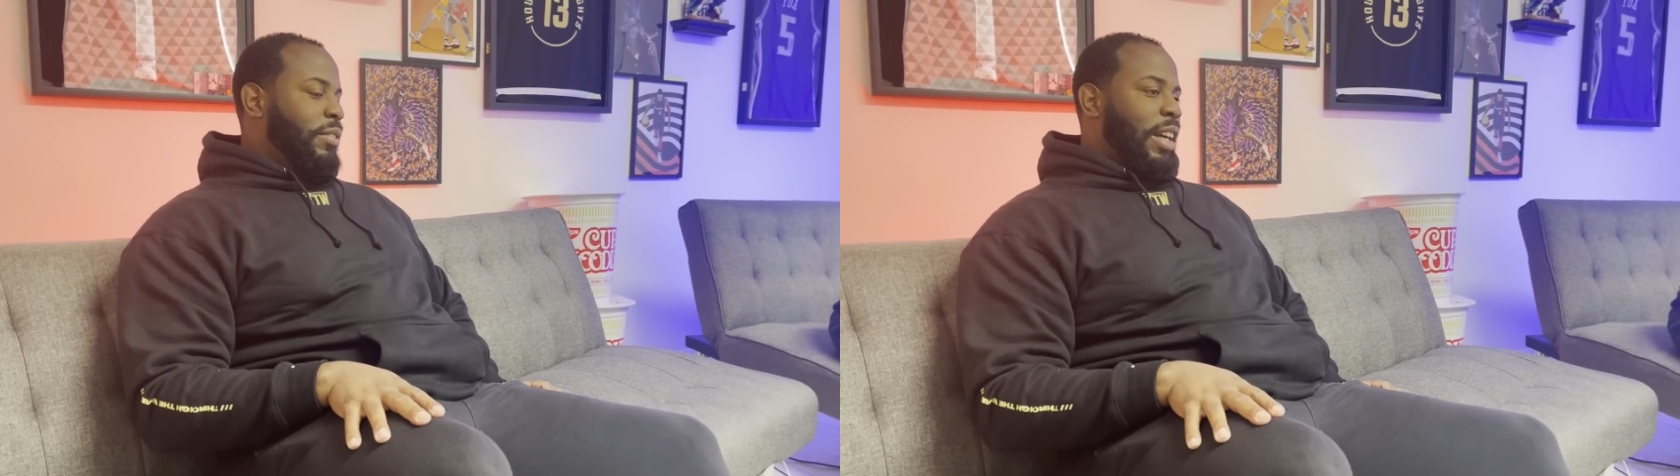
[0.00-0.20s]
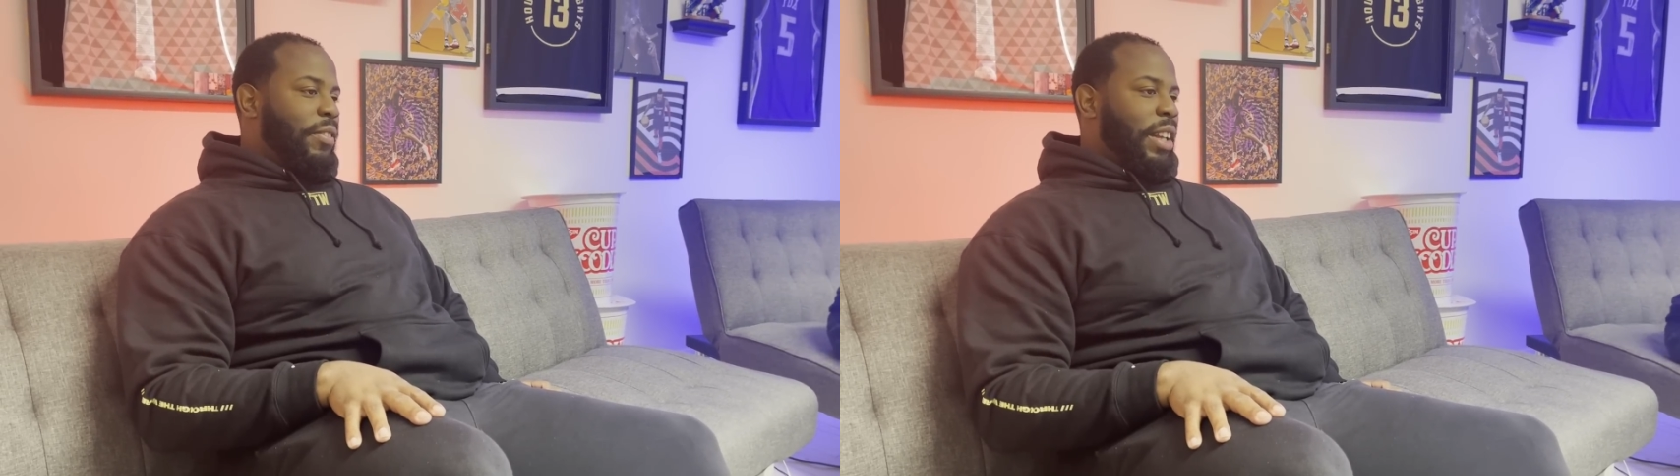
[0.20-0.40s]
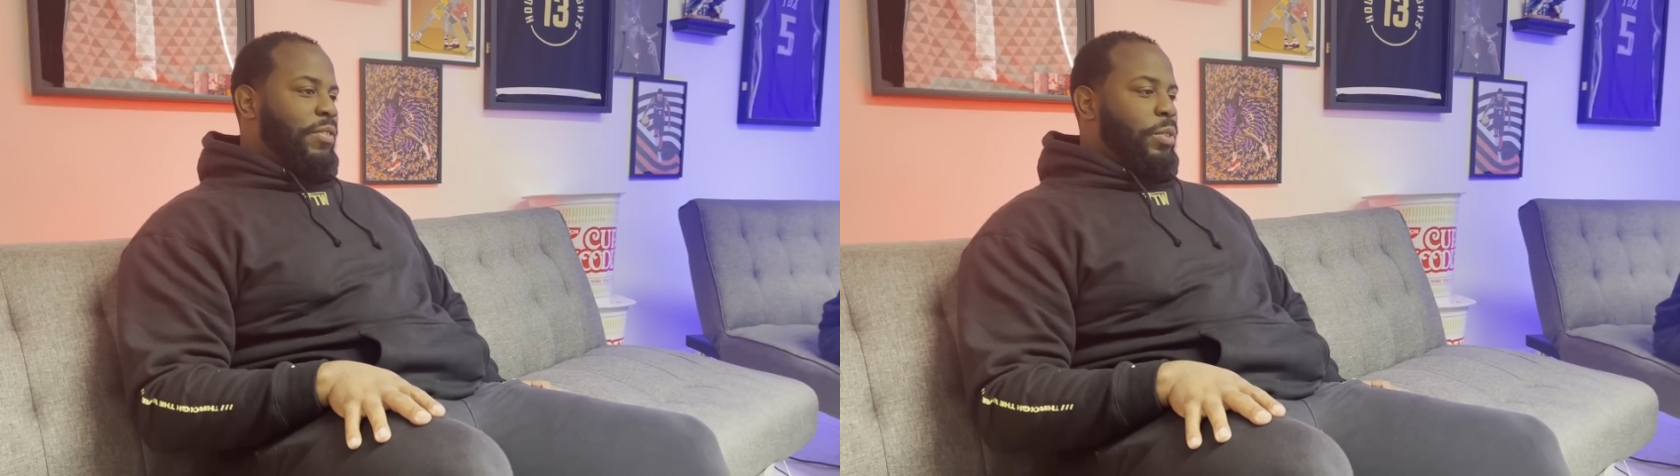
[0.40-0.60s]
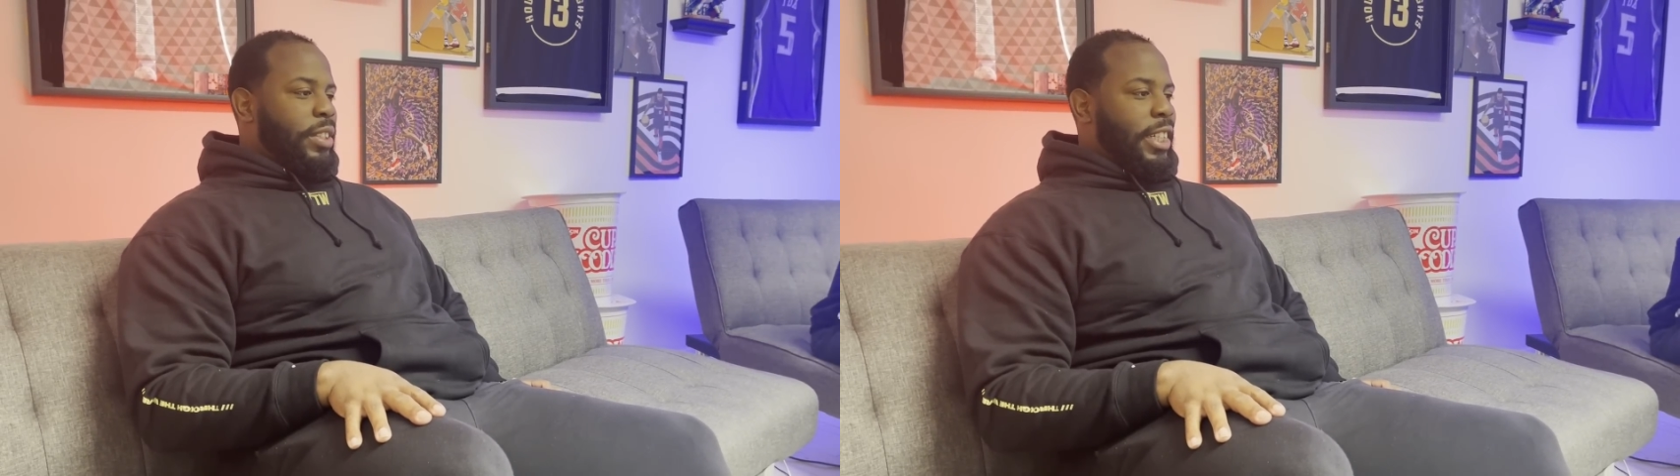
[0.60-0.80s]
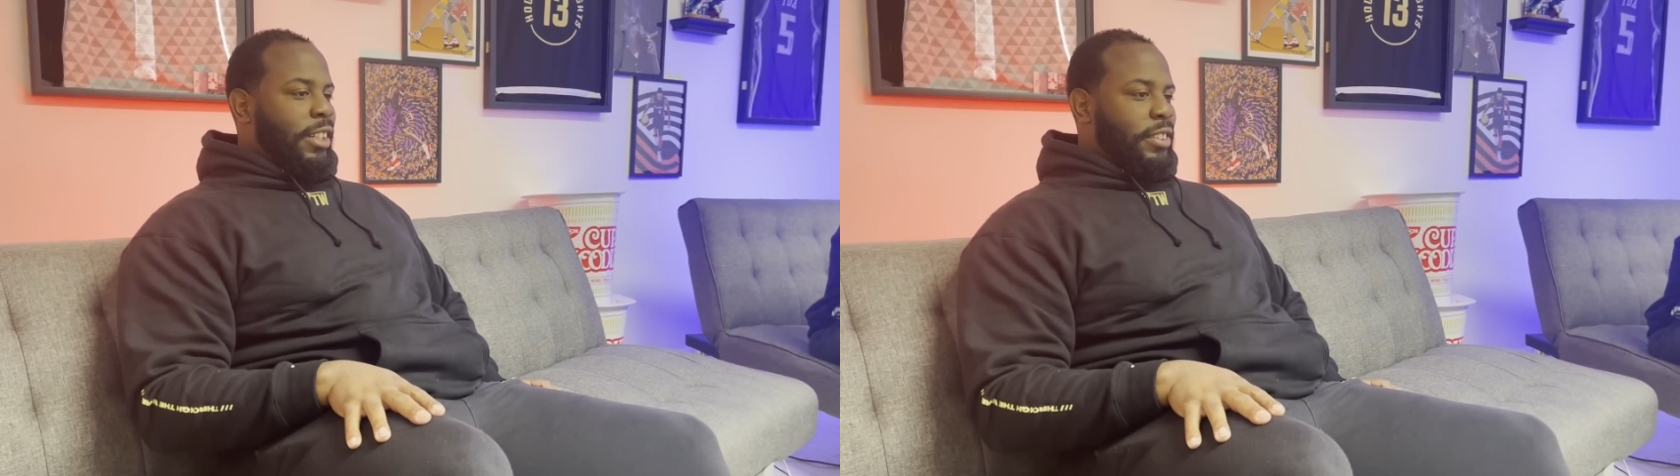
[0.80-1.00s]
I feel like four
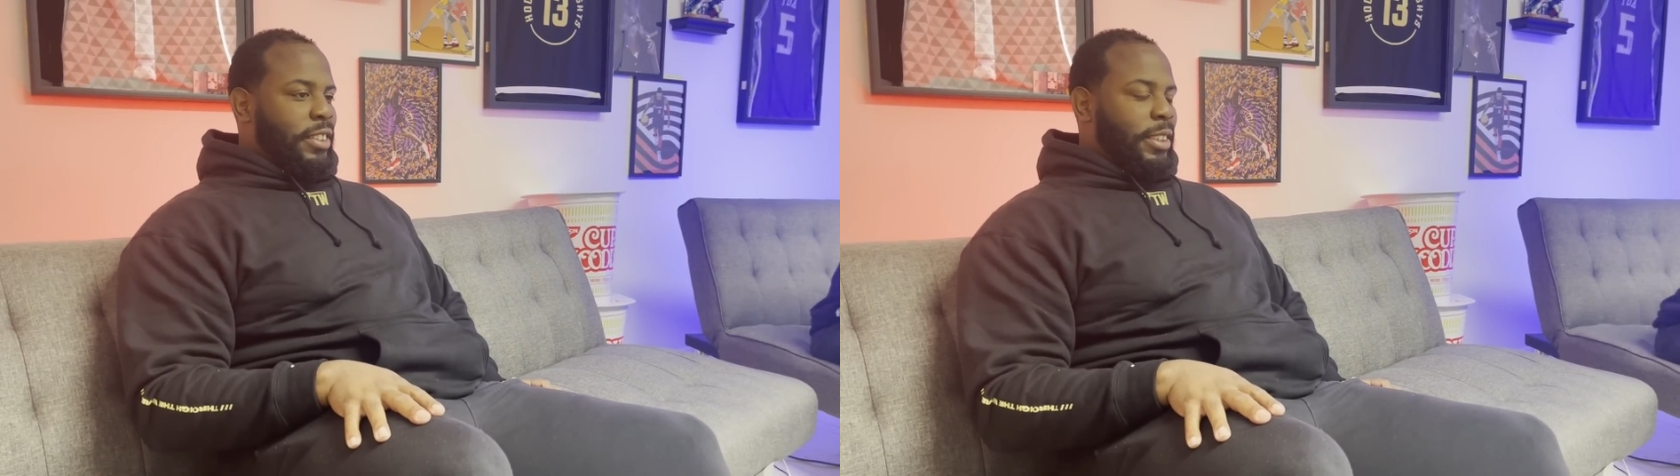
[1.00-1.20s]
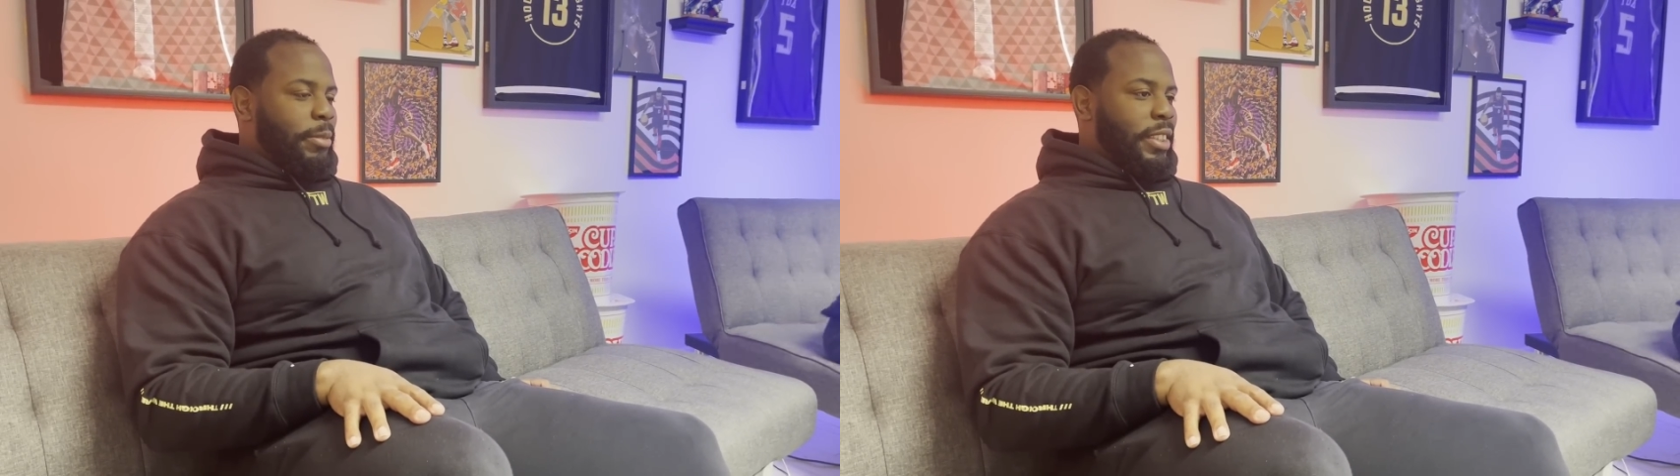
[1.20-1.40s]
thousand something